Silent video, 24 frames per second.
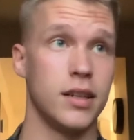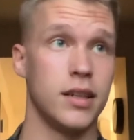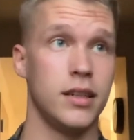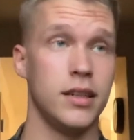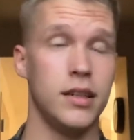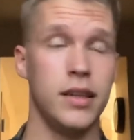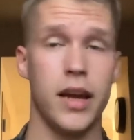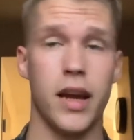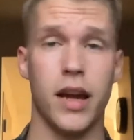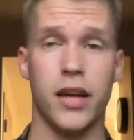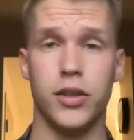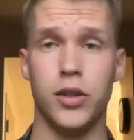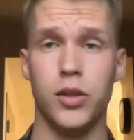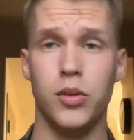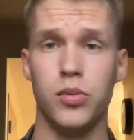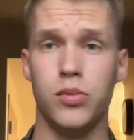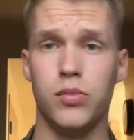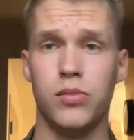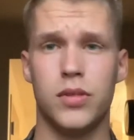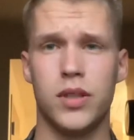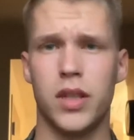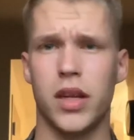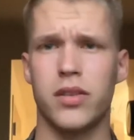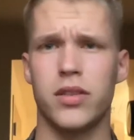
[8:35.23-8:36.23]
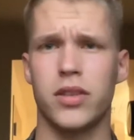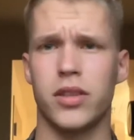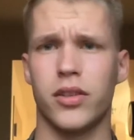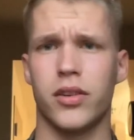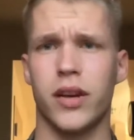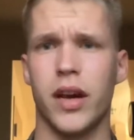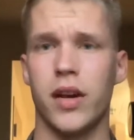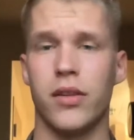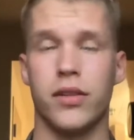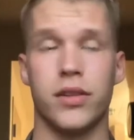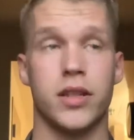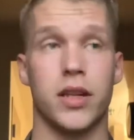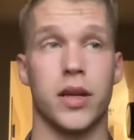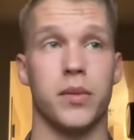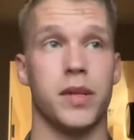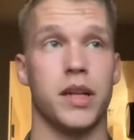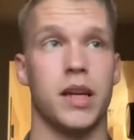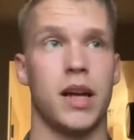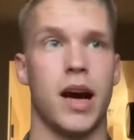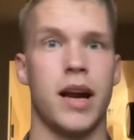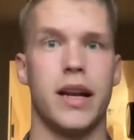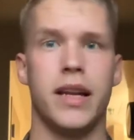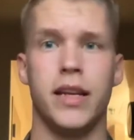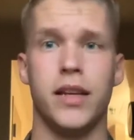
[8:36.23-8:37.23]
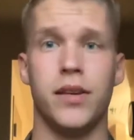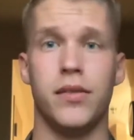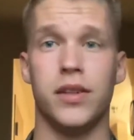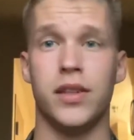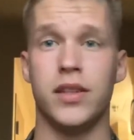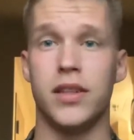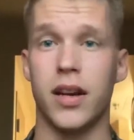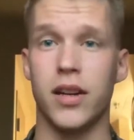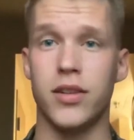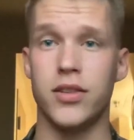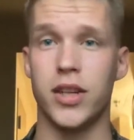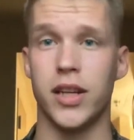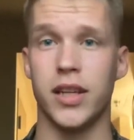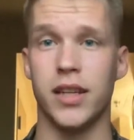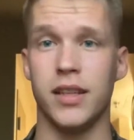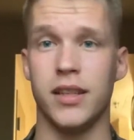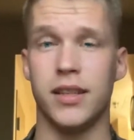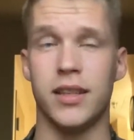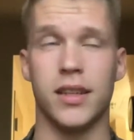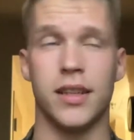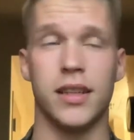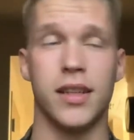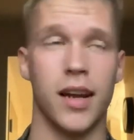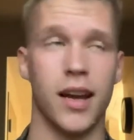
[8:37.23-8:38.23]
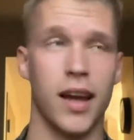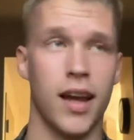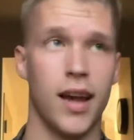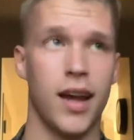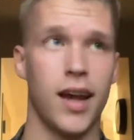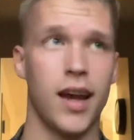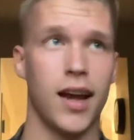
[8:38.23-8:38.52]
yeah, you touched the ground or something. I didn't even touch anything.